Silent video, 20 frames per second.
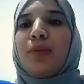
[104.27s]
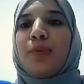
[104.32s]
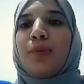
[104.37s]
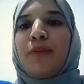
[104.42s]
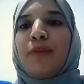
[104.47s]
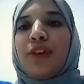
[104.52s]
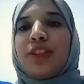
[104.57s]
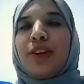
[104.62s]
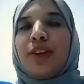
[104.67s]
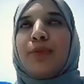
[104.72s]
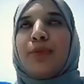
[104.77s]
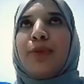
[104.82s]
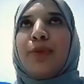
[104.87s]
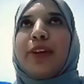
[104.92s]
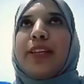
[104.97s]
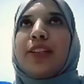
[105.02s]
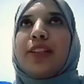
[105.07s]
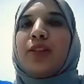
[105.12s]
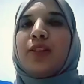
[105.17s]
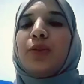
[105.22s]
Professor
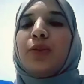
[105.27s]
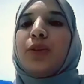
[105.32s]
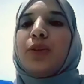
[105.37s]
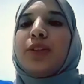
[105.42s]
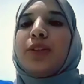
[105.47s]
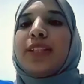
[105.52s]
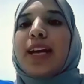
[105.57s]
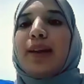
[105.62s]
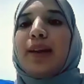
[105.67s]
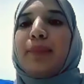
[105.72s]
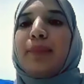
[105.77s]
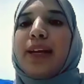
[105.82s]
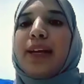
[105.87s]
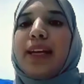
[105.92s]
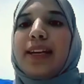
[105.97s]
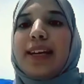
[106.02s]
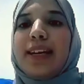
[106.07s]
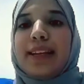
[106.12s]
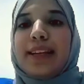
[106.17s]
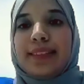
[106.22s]
Priest, could you tell me in
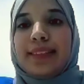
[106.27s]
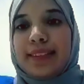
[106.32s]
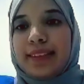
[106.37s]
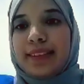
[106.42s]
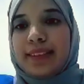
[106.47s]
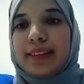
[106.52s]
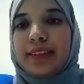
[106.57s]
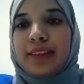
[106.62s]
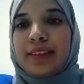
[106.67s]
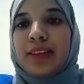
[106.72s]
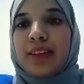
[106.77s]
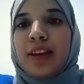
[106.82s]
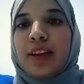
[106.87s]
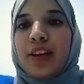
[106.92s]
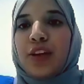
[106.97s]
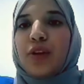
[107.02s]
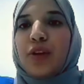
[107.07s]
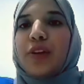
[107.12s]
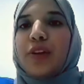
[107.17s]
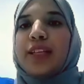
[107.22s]
instance
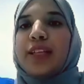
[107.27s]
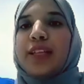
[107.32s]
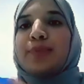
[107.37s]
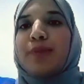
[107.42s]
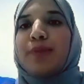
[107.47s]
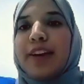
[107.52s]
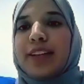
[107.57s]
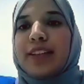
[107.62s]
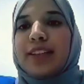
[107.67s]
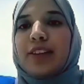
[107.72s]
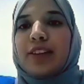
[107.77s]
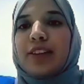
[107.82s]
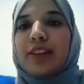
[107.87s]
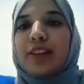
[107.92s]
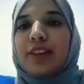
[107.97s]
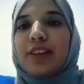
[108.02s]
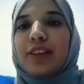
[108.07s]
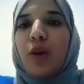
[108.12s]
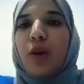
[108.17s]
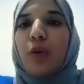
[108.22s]
you experienced or
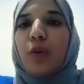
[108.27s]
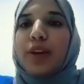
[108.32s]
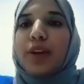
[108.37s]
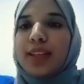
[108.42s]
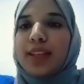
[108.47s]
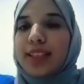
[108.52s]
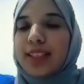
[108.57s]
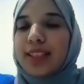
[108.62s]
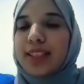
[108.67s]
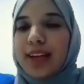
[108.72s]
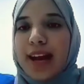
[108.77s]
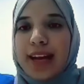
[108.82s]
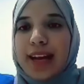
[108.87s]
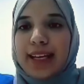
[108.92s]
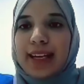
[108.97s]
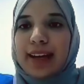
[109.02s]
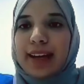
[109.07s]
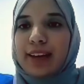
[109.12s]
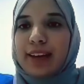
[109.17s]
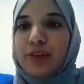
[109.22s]
witnessed any
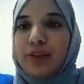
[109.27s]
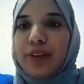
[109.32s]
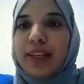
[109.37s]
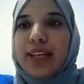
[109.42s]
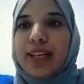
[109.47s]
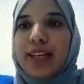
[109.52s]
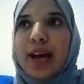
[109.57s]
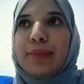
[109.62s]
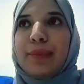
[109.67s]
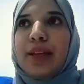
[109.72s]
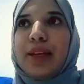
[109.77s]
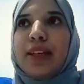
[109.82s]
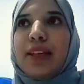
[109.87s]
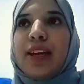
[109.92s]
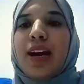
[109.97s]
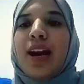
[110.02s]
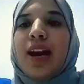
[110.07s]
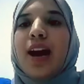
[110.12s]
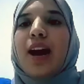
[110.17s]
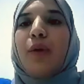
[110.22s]
kind of heat? I mean,
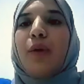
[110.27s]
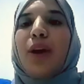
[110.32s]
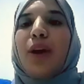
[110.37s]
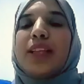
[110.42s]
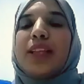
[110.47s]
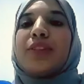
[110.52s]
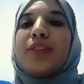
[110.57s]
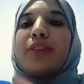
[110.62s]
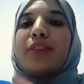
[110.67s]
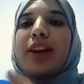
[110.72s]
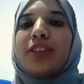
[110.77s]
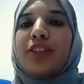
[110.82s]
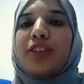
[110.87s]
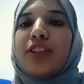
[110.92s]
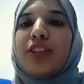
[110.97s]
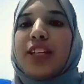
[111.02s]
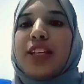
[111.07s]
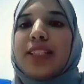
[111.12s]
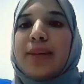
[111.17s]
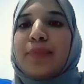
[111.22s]
what
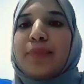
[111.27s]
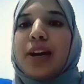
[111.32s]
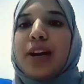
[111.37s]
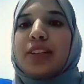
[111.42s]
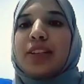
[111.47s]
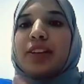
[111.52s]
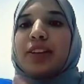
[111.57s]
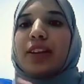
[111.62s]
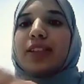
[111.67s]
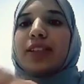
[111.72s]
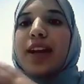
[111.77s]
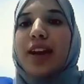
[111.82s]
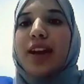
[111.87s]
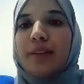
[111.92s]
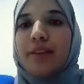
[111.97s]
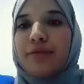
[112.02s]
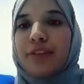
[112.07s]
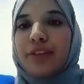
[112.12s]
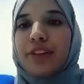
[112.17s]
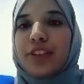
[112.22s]
strategies and personal
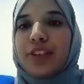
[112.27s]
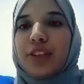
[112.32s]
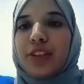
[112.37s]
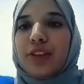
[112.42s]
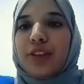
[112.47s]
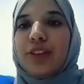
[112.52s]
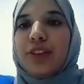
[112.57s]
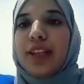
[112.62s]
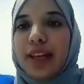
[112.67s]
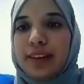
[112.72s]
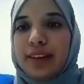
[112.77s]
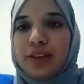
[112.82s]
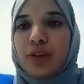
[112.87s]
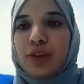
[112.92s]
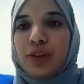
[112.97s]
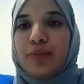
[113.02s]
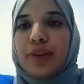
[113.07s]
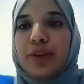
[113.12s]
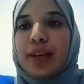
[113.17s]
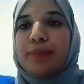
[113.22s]
efforts you did to
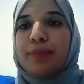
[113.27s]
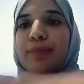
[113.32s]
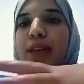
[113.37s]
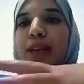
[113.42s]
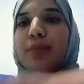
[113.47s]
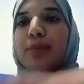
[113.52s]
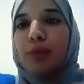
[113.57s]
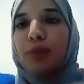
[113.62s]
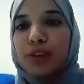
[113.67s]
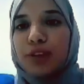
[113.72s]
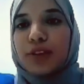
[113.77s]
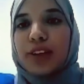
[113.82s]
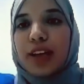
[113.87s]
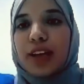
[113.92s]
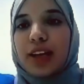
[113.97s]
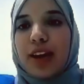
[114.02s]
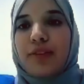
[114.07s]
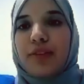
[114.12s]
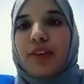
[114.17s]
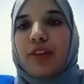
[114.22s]
bring people
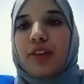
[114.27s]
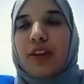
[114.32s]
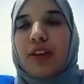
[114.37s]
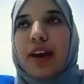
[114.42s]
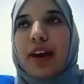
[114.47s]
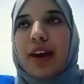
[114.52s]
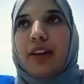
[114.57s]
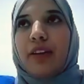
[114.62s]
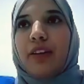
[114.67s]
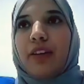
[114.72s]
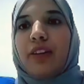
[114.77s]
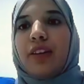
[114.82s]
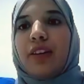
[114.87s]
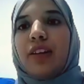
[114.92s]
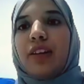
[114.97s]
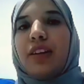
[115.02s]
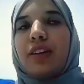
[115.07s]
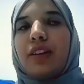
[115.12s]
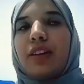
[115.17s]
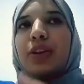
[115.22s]
together
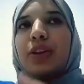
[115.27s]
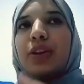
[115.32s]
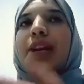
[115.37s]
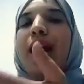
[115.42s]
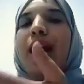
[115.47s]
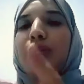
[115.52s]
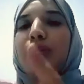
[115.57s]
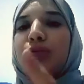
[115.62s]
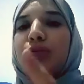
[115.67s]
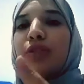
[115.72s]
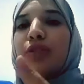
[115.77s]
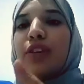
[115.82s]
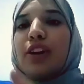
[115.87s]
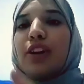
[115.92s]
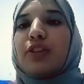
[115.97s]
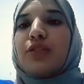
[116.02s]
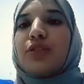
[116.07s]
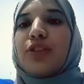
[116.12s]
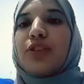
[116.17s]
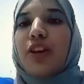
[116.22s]
or to counter the
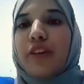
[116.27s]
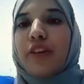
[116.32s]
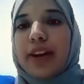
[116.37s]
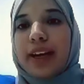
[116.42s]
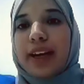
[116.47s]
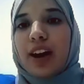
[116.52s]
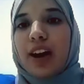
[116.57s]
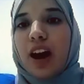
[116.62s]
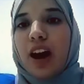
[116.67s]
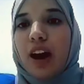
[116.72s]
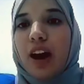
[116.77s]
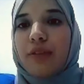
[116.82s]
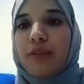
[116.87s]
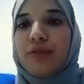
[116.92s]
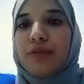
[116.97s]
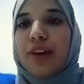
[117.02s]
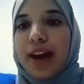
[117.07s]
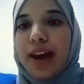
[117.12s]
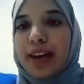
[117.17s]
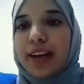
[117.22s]
rhetoric of
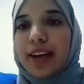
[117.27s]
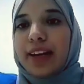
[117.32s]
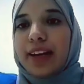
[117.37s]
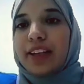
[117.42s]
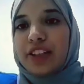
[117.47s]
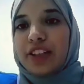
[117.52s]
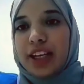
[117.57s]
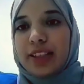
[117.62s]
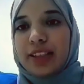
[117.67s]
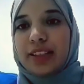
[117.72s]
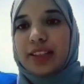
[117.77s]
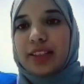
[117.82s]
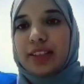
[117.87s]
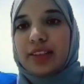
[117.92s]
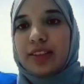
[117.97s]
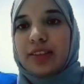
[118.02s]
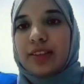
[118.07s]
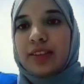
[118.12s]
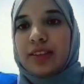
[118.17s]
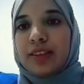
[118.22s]
hate and
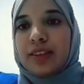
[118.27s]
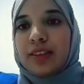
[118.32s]
injustice?